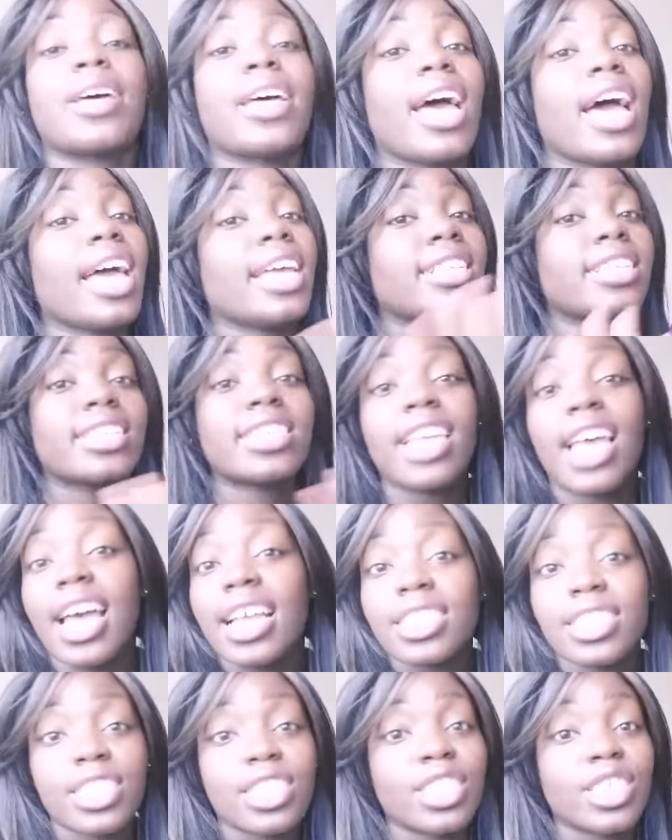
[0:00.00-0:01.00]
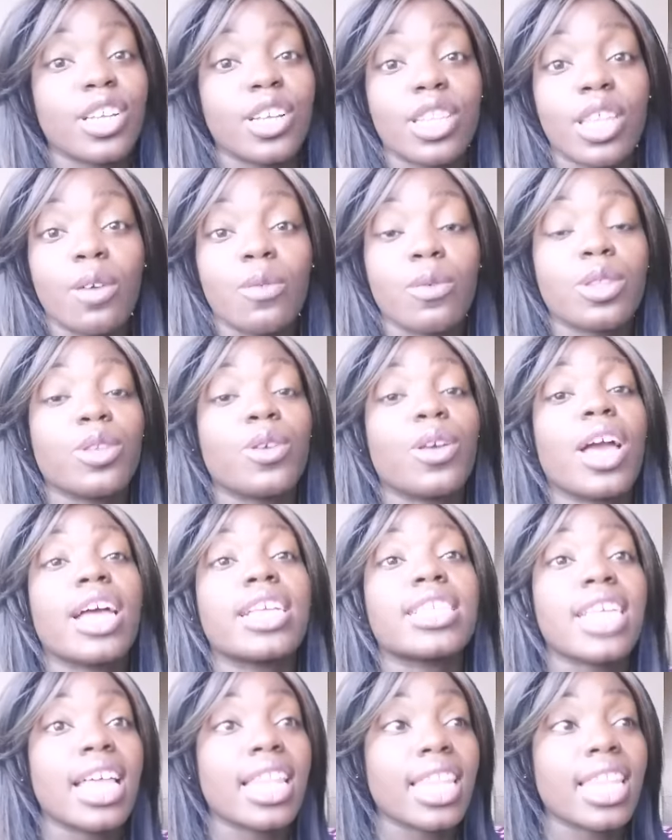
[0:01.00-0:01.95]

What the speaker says: but I just had to share that with you guys.